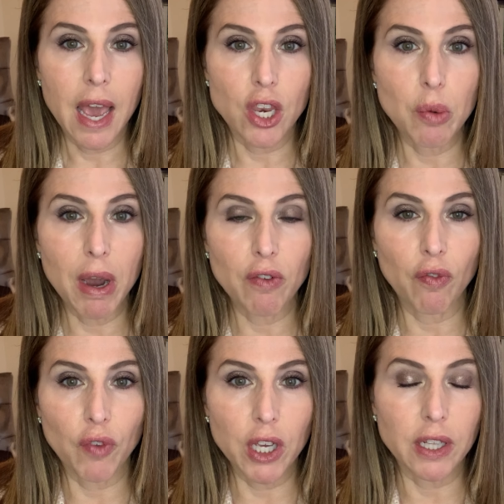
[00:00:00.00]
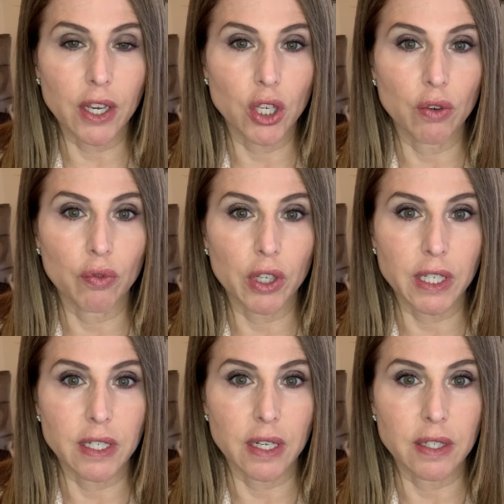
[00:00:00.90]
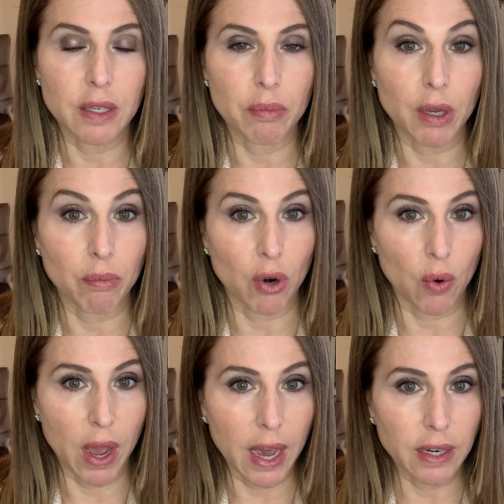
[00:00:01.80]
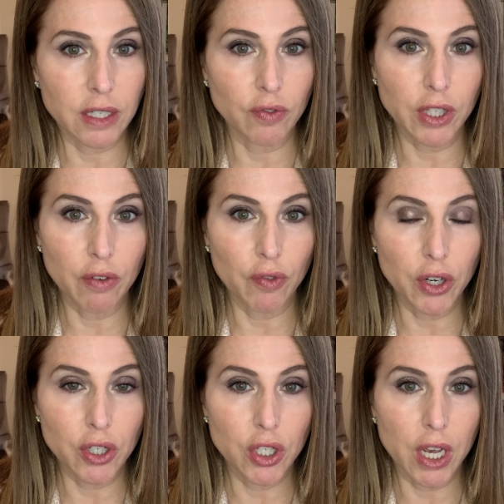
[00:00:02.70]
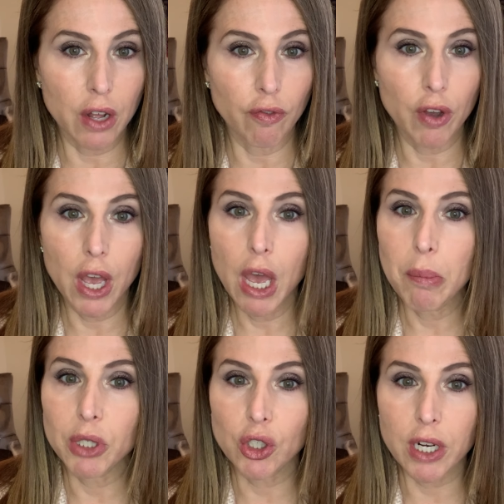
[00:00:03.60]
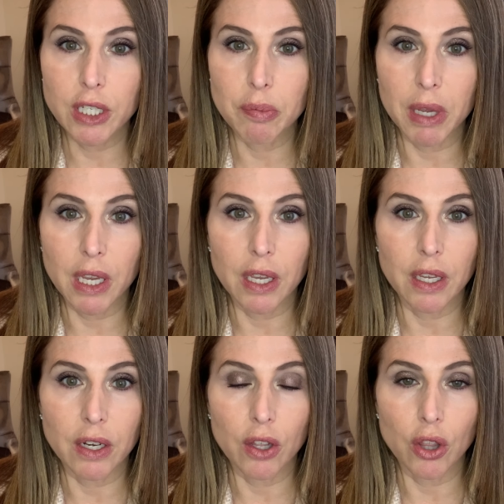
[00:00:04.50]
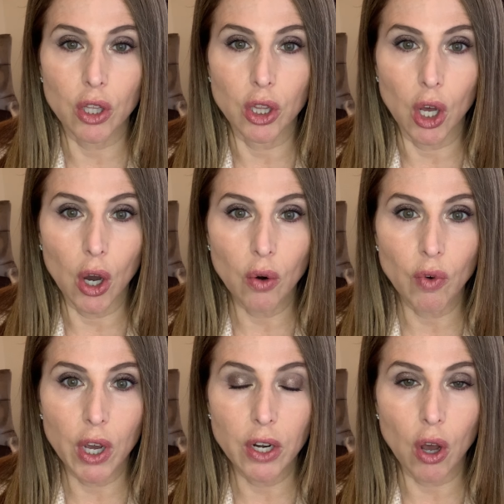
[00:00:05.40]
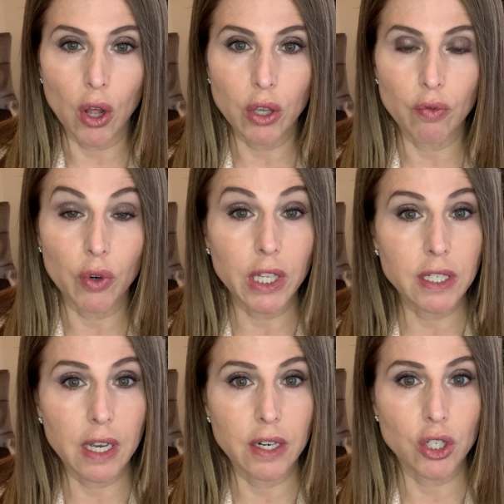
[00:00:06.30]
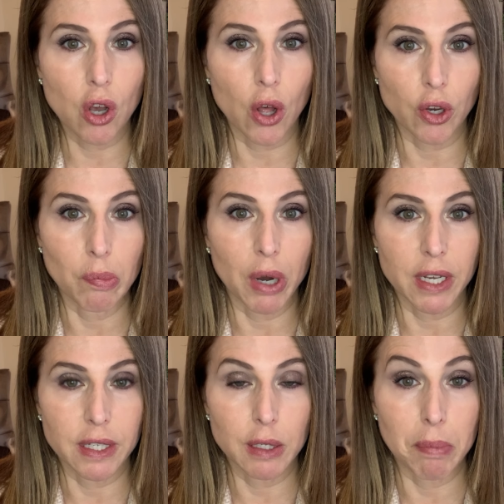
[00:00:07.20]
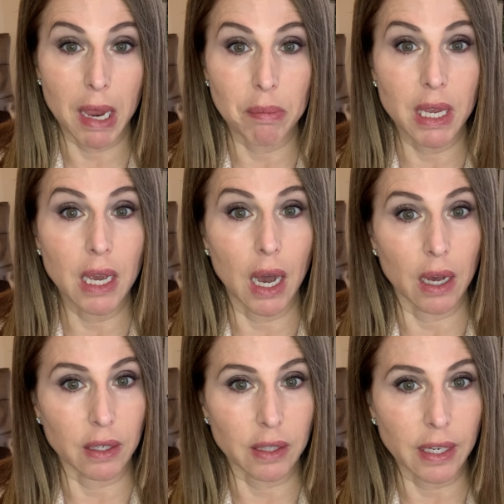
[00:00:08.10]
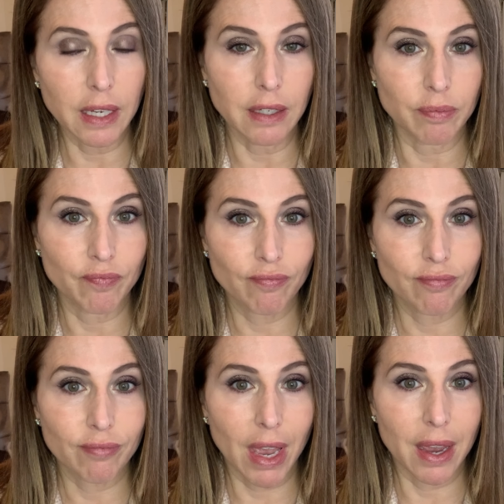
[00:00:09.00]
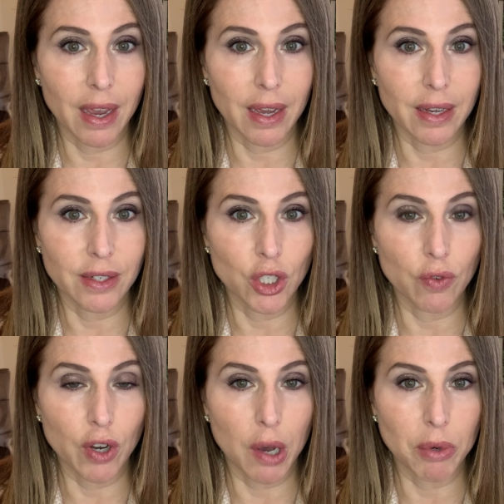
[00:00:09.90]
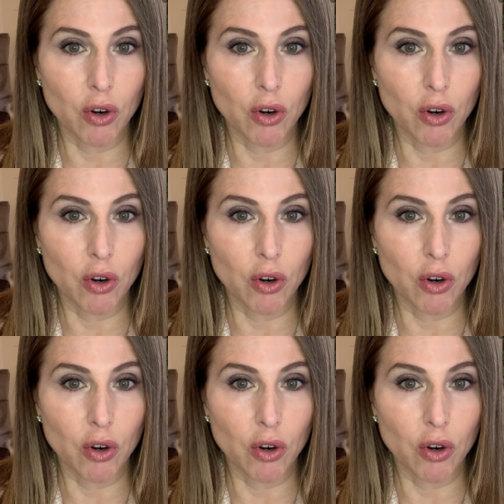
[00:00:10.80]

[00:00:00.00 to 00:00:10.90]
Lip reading: And you might feel like you've really done something proactively for yourself. But trust me, in the long run, all you've really done is call your boss's baby ugly, and you've come